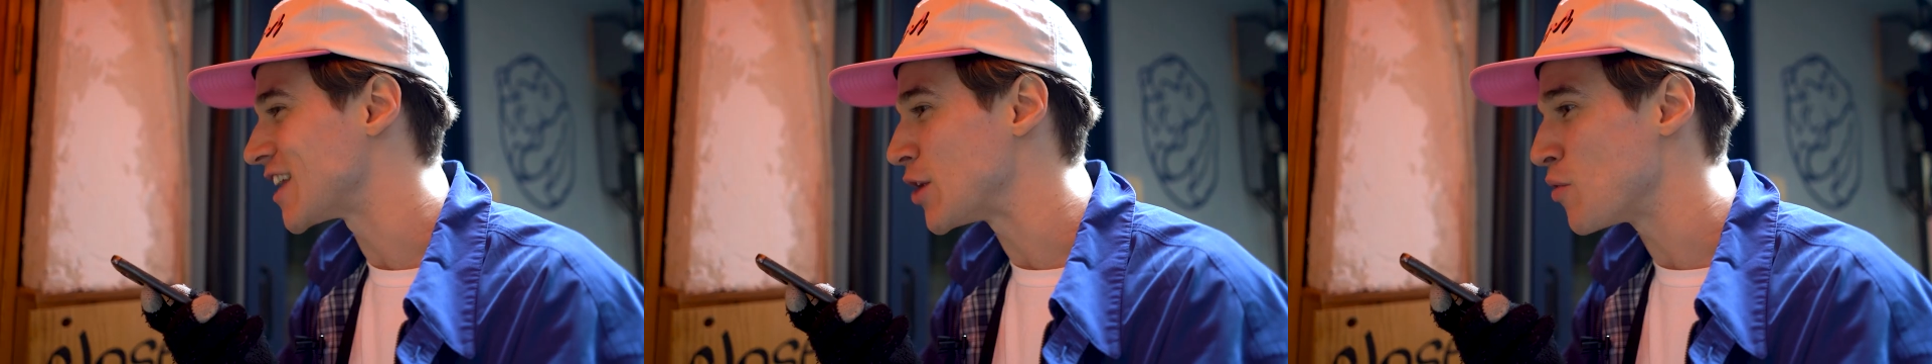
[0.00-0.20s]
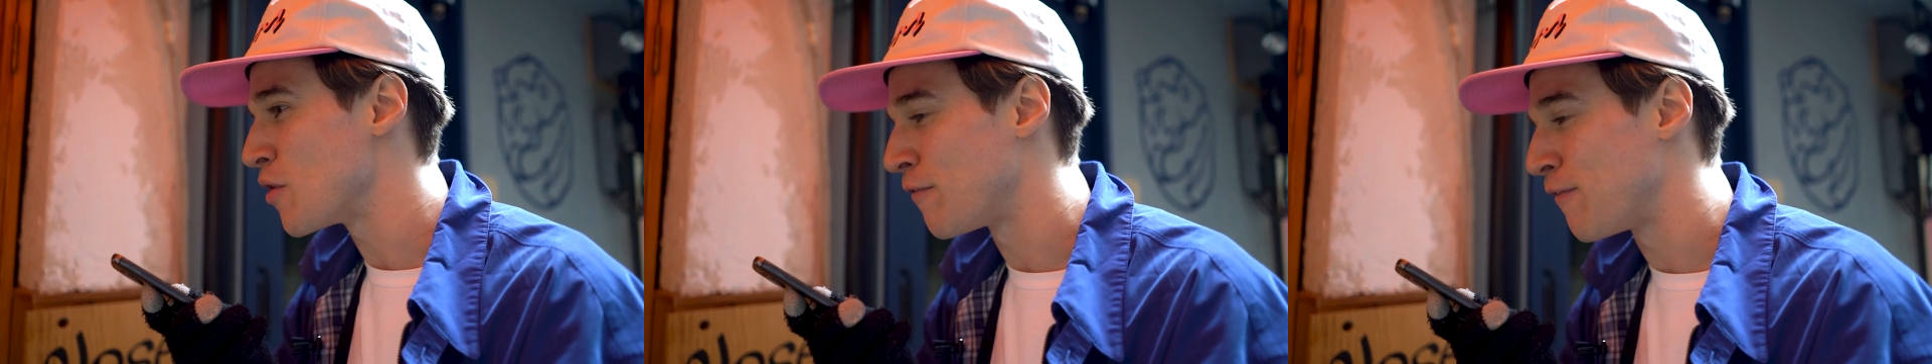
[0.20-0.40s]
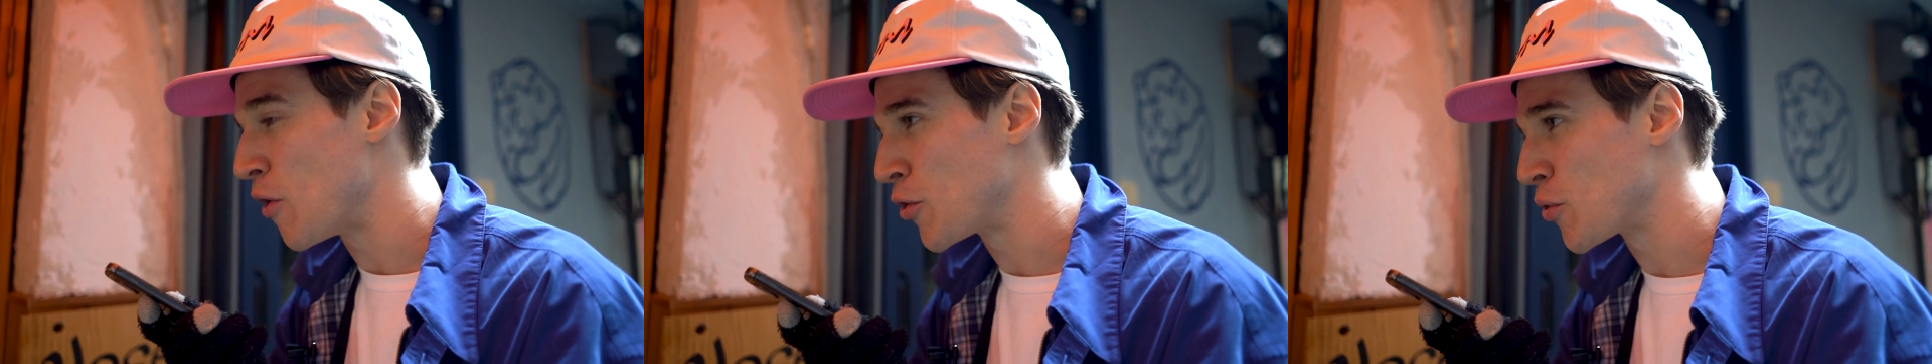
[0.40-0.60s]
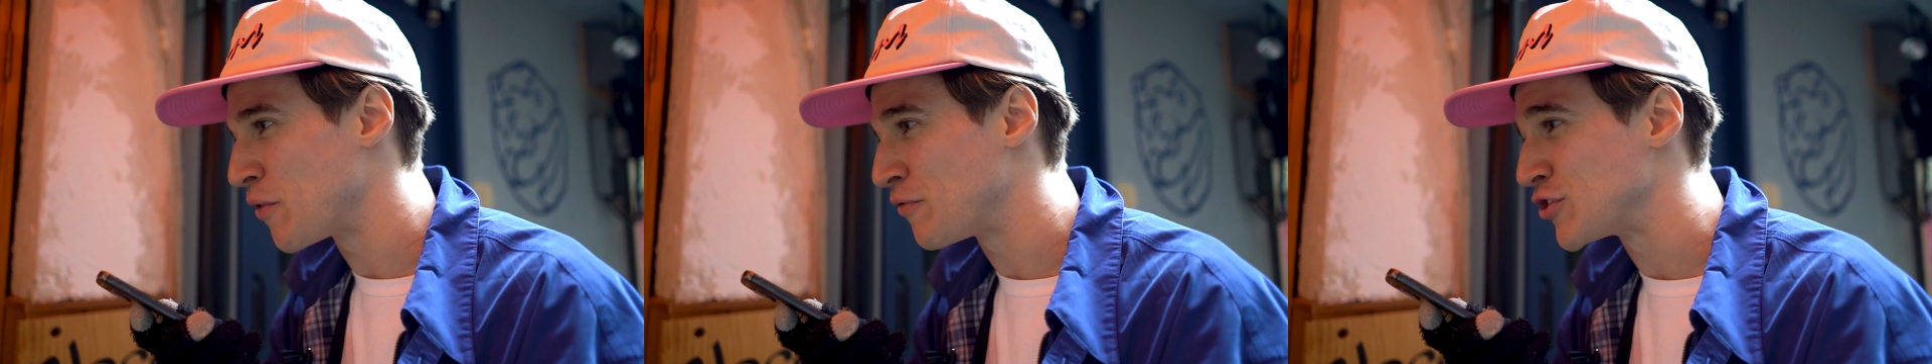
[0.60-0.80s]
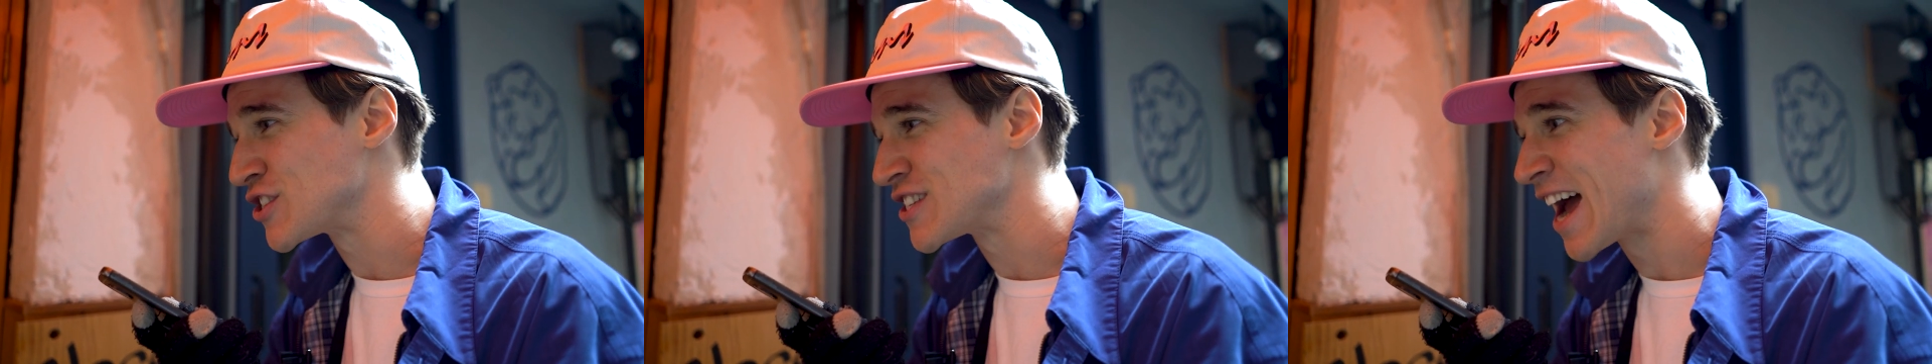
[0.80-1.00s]
send you a photo
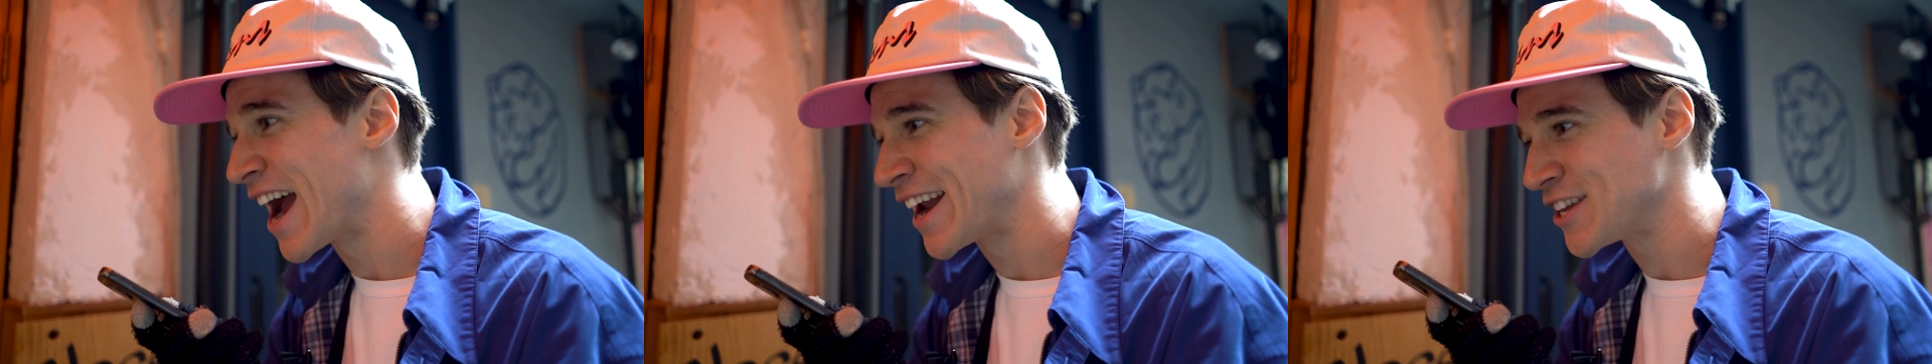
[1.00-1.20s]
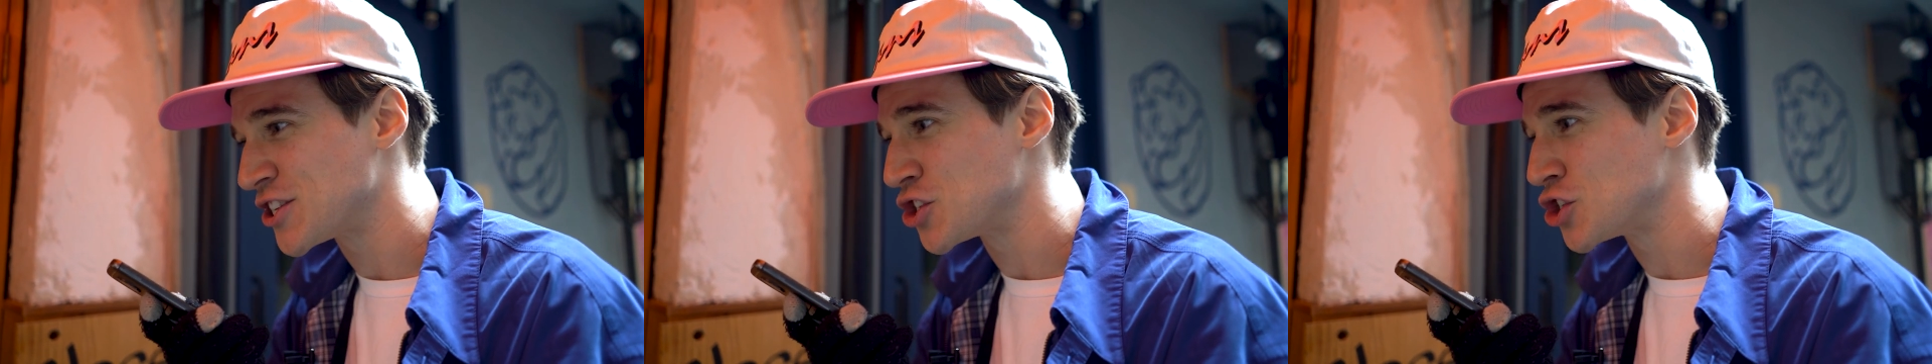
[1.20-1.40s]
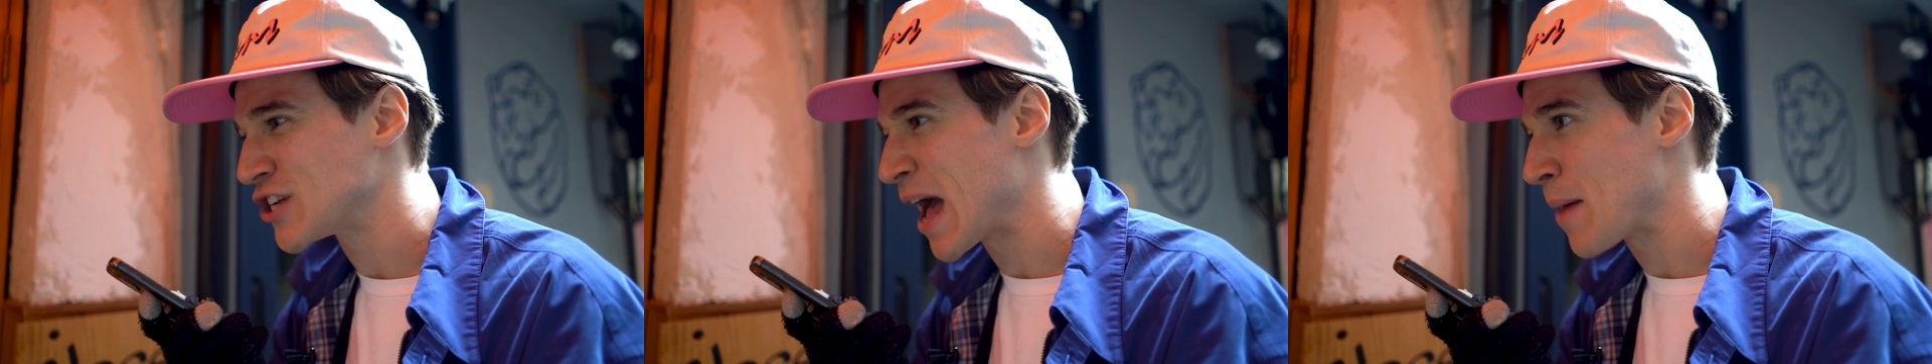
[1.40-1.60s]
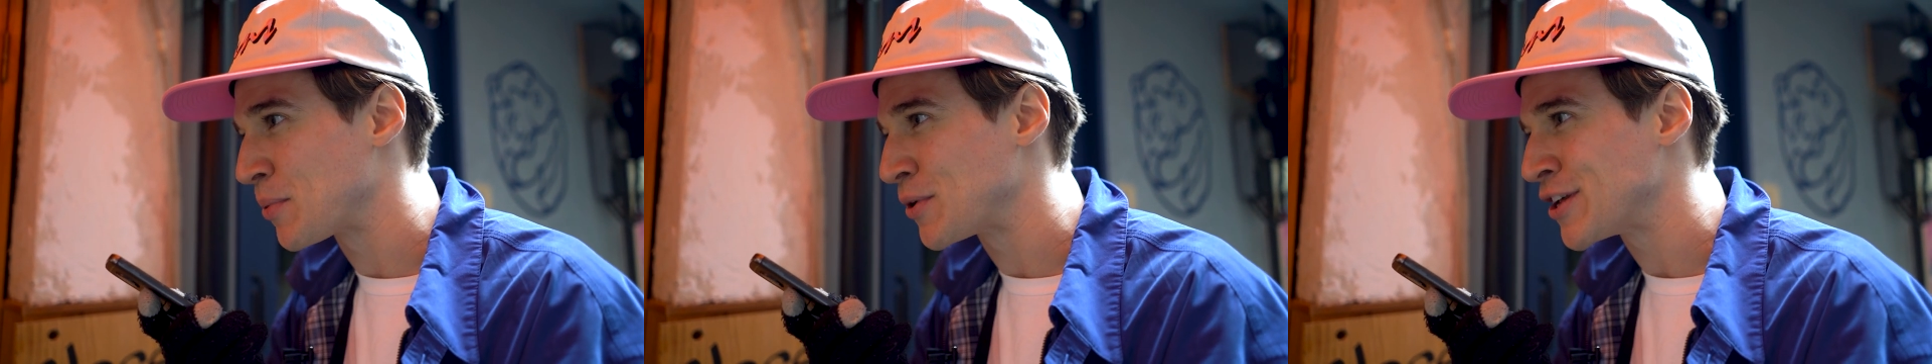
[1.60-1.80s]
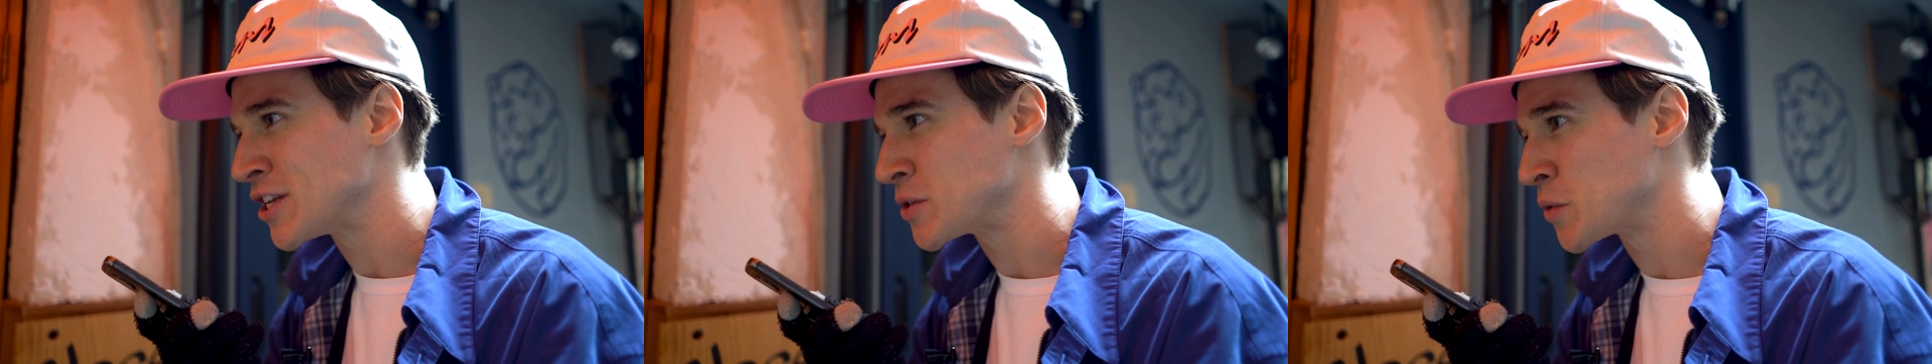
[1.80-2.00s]
of the sign. It's in
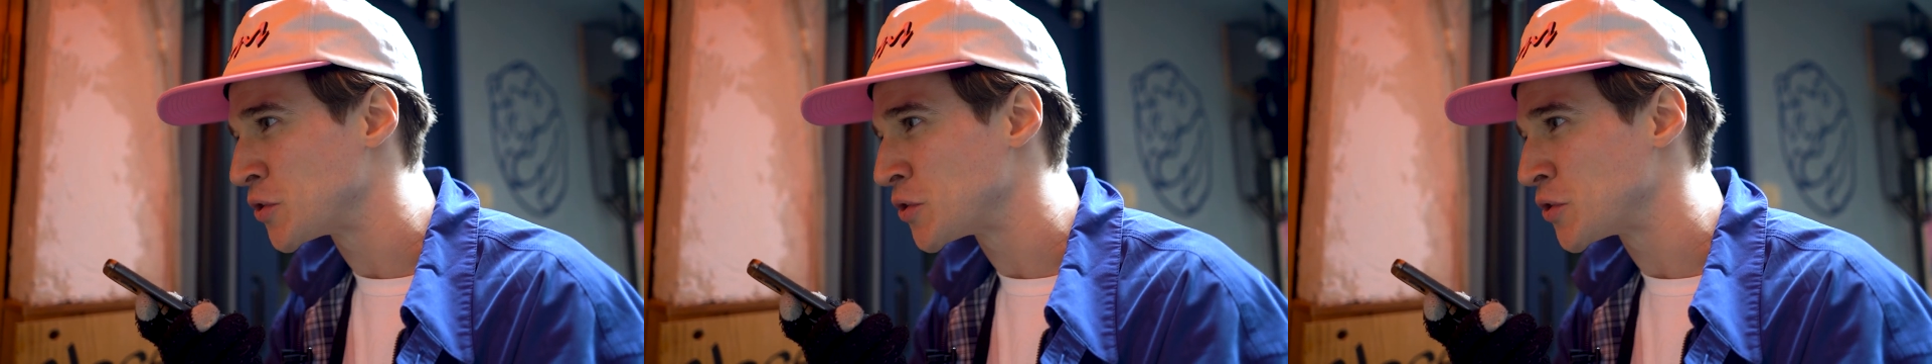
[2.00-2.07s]
Japanese.